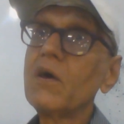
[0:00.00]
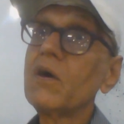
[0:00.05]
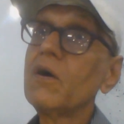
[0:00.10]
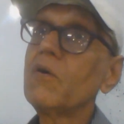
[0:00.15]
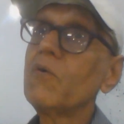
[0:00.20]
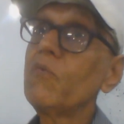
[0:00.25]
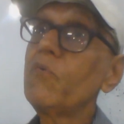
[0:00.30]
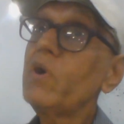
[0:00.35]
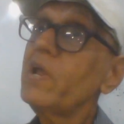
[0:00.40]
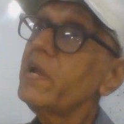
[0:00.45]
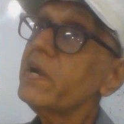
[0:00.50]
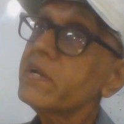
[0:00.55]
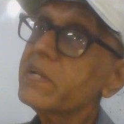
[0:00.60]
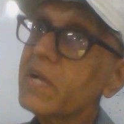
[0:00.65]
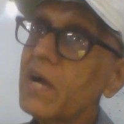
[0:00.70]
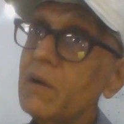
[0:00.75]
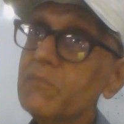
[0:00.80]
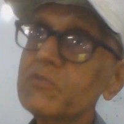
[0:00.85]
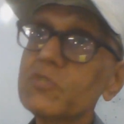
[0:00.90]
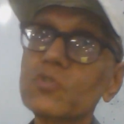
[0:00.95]
When it
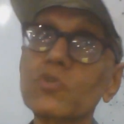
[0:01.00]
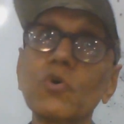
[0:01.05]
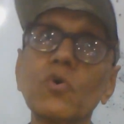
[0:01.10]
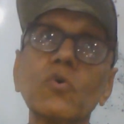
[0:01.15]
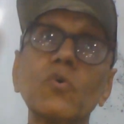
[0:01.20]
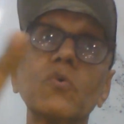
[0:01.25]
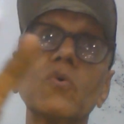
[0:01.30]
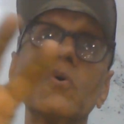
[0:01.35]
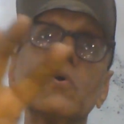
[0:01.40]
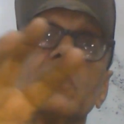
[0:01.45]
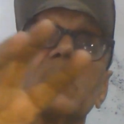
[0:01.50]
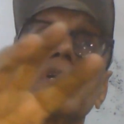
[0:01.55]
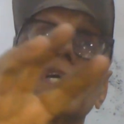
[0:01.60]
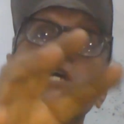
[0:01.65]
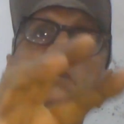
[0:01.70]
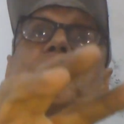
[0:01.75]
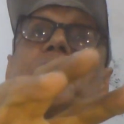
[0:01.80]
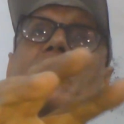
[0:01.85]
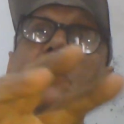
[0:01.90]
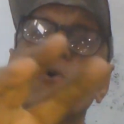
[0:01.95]
comes to
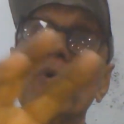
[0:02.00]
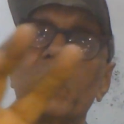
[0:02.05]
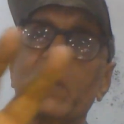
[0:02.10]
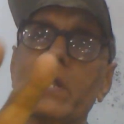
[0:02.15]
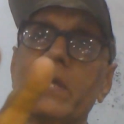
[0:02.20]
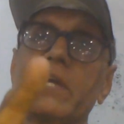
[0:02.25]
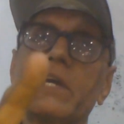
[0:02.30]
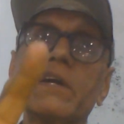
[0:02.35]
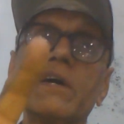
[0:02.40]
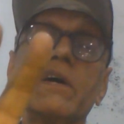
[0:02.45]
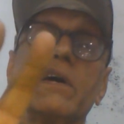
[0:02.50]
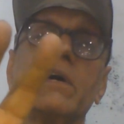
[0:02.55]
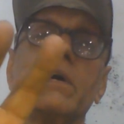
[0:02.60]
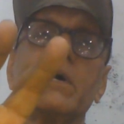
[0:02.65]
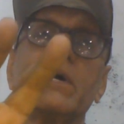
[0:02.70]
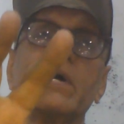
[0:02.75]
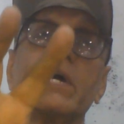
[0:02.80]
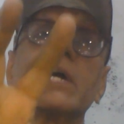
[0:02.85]
keeping only a